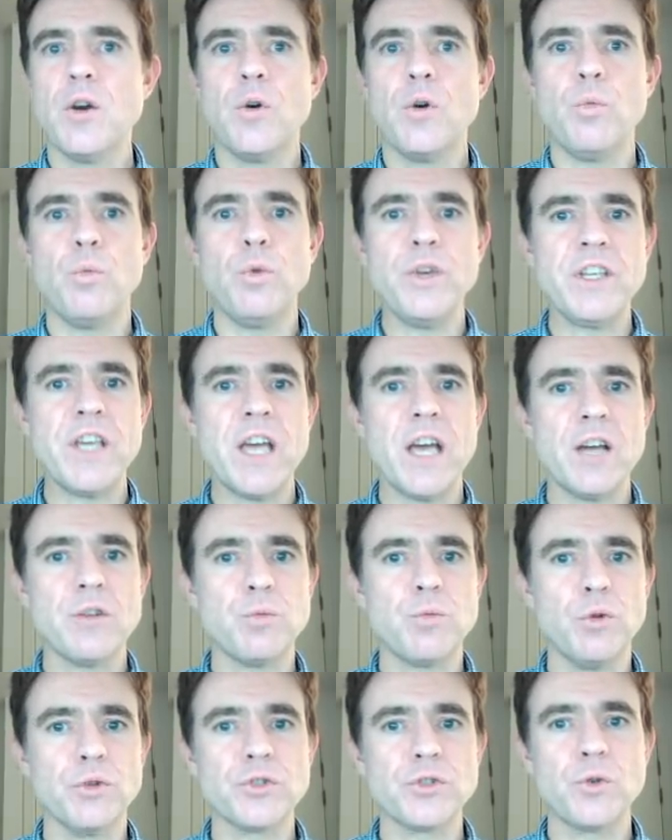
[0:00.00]
we get
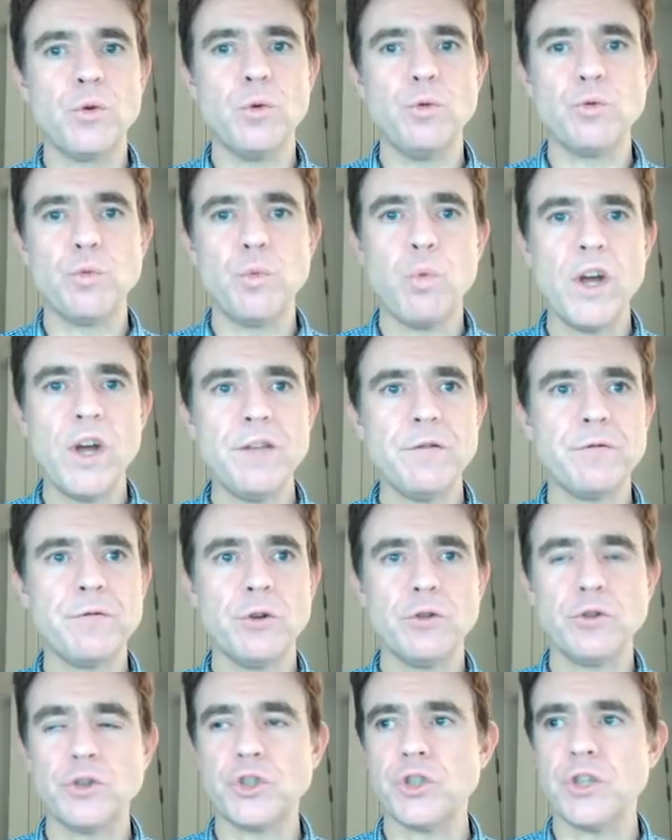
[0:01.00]
what's called wave
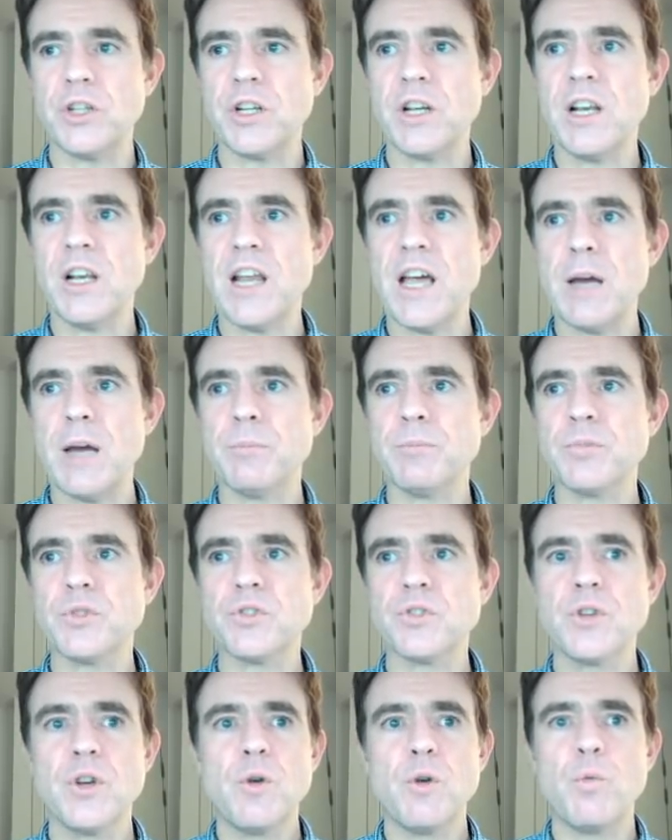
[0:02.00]
function
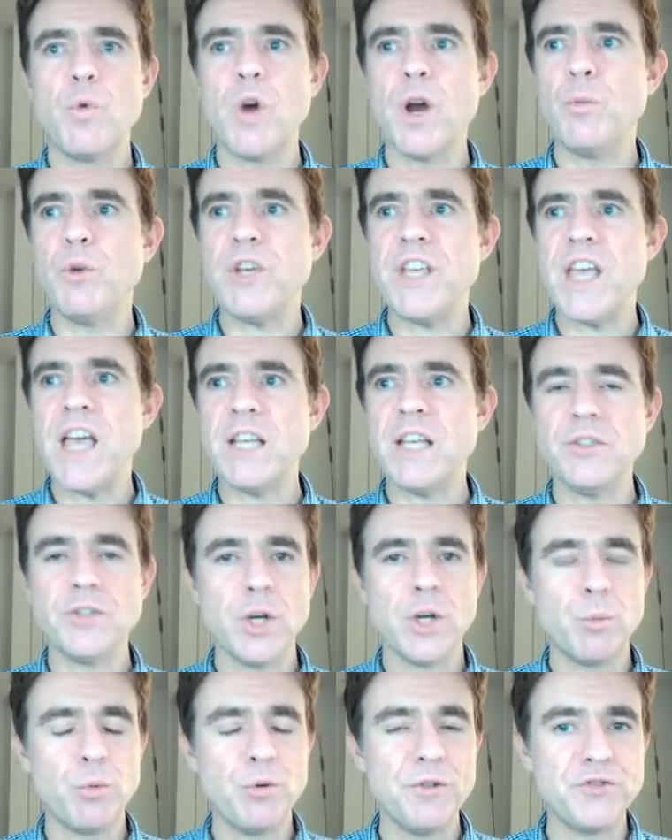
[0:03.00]
collapse, where we end
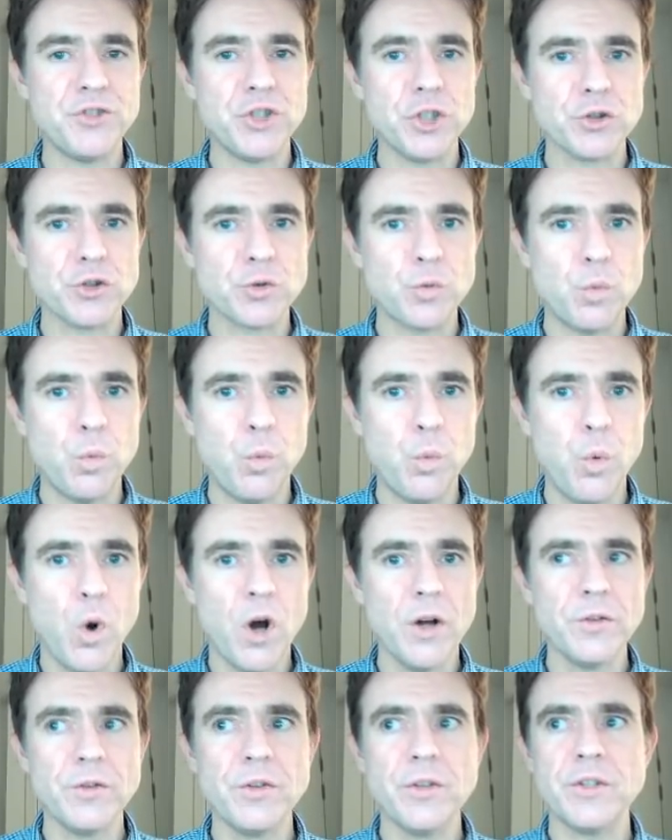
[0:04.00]
up with just
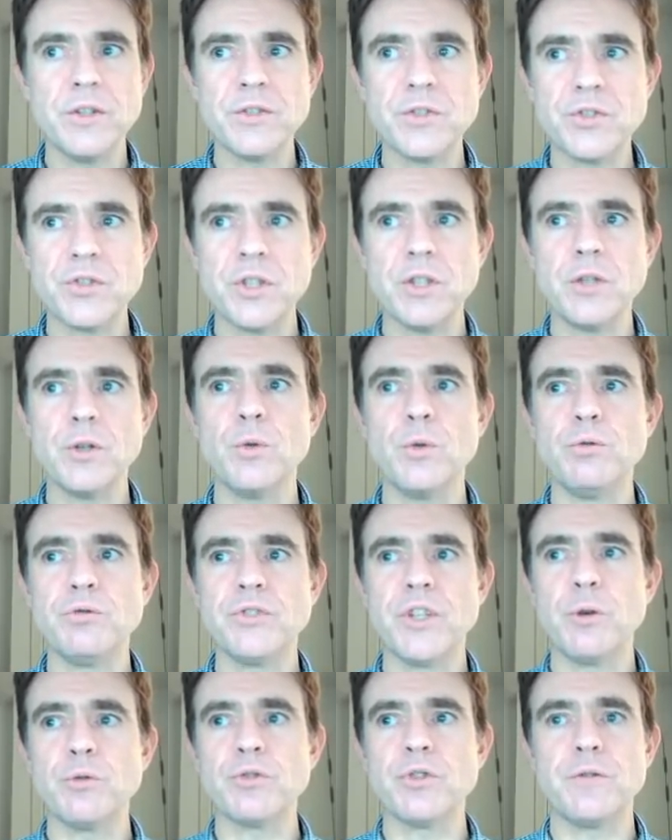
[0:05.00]
one single
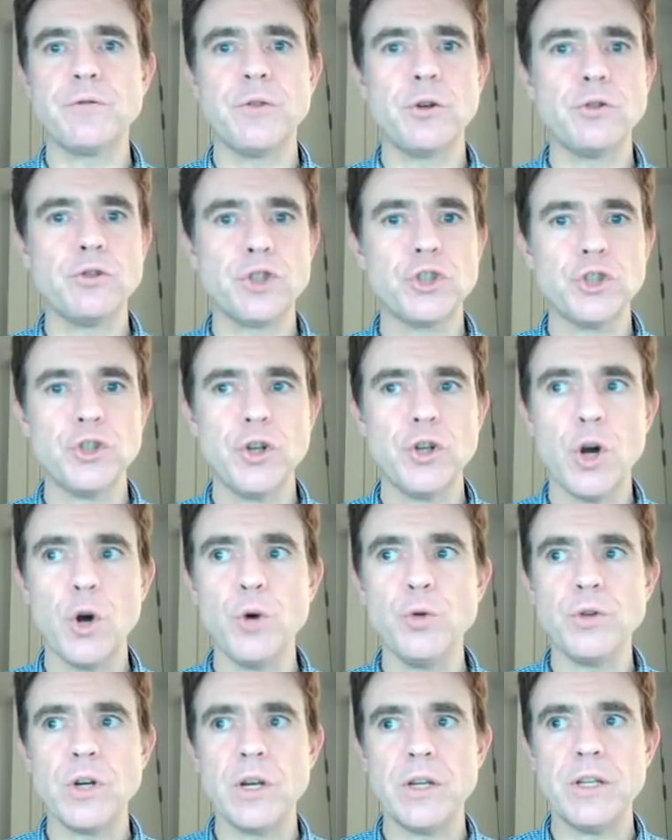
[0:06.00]
delta function
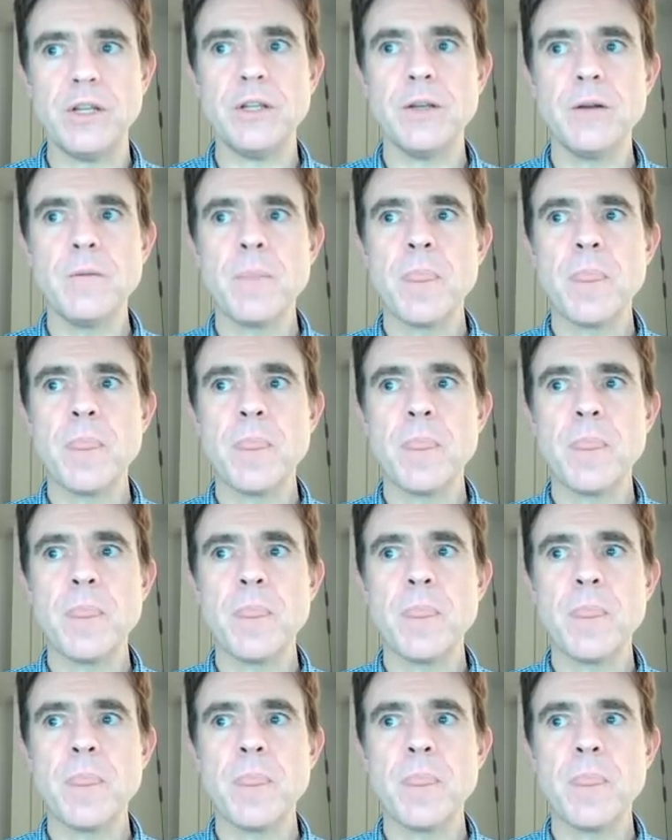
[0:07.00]
only.